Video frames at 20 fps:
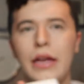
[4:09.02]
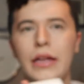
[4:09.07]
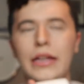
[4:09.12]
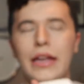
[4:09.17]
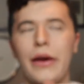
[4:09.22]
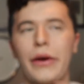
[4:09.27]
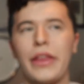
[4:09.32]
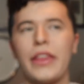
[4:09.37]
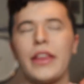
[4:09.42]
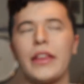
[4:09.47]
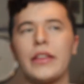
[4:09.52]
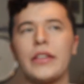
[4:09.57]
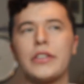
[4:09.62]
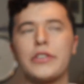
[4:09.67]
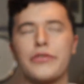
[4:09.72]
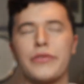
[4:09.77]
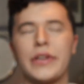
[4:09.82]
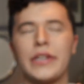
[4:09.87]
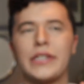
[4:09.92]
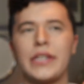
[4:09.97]
Now I think
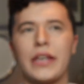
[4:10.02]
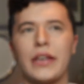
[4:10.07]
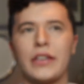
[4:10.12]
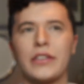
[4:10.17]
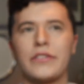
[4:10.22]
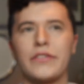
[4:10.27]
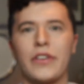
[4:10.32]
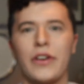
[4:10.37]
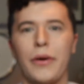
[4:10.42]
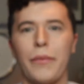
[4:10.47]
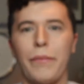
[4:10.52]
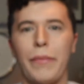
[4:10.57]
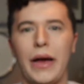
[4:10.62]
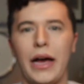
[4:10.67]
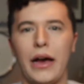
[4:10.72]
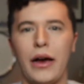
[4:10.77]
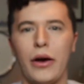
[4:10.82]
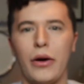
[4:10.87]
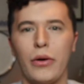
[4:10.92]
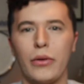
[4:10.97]
this retails for
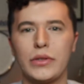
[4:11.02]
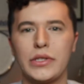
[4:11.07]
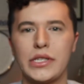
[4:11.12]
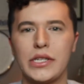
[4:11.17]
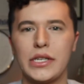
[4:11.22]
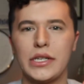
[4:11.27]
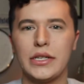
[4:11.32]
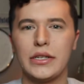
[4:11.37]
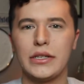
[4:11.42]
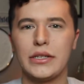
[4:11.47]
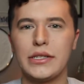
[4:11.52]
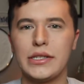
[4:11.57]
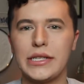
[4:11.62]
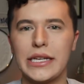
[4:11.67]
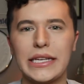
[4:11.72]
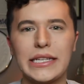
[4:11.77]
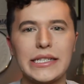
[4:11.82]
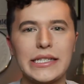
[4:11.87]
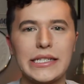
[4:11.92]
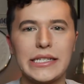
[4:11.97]
about
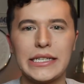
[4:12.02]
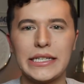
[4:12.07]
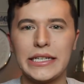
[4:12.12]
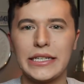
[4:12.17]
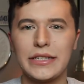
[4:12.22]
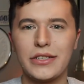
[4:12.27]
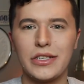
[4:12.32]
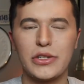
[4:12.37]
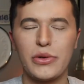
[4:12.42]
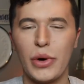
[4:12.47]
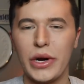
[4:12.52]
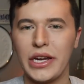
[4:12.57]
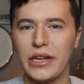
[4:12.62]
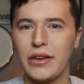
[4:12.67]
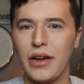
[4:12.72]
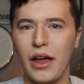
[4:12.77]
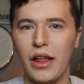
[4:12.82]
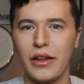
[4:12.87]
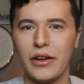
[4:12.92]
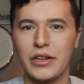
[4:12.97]
sixteen to twenty
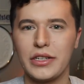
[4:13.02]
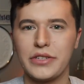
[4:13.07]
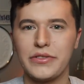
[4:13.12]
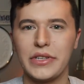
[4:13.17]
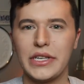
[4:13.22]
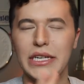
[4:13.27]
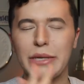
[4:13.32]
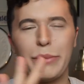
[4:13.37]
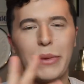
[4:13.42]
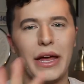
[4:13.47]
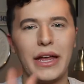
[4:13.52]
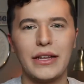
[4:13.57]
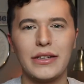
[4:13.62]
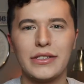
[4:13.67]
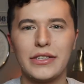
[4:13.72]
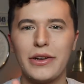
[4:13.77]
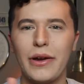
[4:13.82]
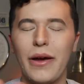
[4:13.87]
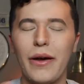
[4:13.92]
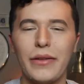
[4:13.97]
dollars. It really
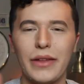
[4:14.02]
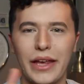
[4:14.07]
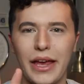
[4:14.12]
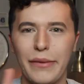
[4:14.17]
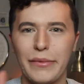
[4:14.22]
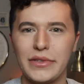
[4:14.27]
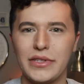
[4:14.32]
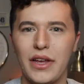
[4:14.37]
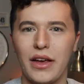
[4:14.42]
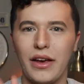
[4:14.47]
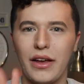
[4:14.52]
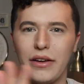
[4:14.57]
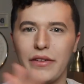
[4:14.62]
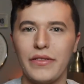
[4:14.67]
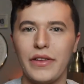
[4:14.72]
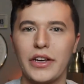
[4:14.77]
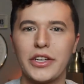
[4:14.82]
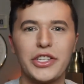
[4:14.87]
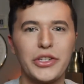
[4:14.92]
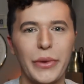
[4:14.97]
depends. You know how like Amazon kind of
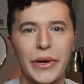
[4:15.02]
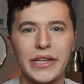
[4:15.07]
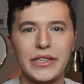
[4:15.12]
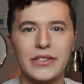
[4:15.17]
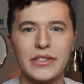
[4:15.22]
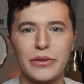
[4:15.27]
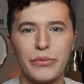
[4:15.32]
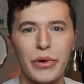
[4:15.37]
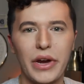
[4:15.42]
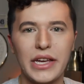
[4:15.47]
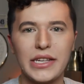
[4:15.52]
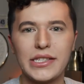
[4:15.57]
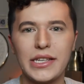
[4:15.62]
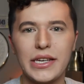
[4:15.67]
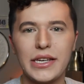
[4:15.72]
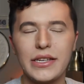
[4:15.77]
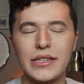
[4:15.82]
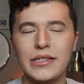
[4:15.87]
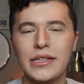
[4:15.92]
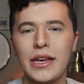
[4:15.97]
fluctuates in their
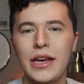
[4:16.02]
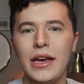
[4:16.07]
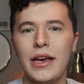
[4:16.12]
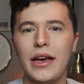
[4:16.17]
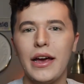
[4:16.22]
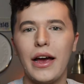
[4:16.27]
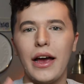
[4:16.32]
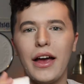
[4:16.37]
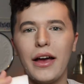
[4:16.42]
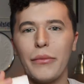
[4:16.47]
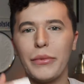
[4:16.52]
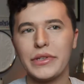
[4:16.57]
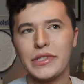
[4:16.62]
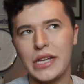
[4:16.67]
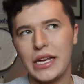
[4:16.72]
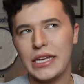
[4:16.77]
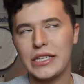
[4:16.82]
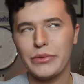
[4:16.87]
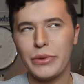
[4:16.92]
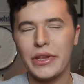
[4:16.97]
prices. Um,
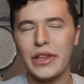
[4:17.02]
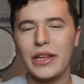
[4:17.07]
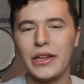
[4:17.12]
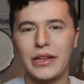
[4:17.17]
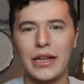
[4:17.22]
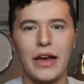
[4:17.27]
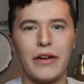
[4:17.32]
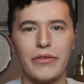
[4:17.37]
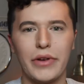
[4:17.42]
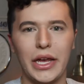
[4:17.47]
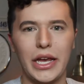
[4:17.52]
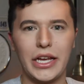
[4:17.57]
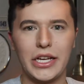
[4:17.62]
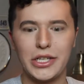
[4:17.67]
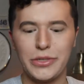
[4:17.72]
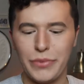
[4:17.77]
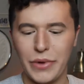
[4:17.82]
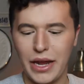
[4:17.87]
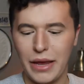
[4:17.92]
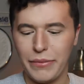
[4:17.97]
it's, it's within that
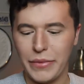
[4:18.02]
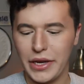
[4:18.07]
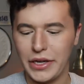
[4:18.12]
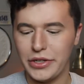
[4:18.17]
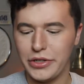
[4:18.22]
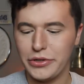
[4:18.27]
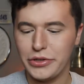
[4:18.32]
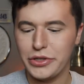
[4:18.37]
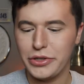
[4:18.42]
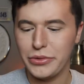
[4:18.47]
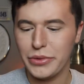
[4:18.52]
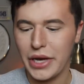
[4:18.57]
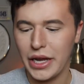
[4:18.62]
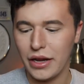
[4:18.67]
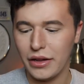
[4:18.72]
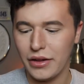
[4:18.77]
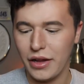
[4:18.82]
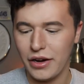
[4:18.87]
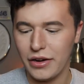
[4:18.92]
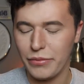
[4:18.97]
range, but I mean you do get
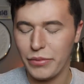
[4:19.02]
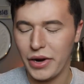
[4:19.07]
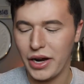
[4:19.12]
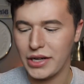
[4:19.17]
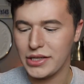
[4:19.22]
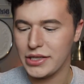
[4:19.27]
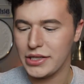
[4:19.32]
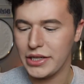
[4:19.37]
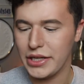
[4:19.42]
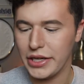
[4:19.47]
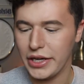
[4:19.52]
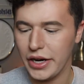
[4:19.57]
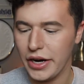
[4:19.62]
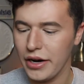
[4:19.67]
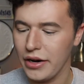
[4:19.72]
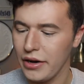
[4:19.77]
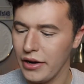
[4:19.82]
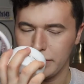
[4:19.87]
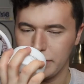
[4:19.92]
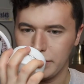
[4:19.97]
a lot of product in
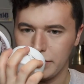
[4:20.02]
here.